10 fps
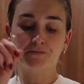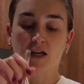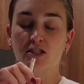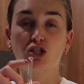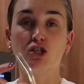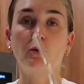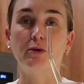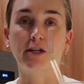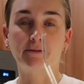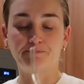it's so
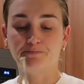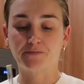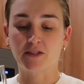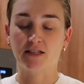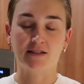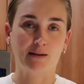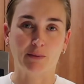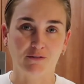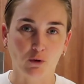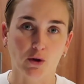good. This is like
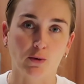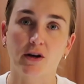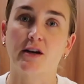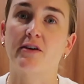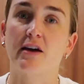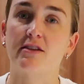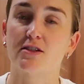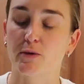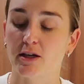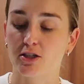my 4th one I've had this week.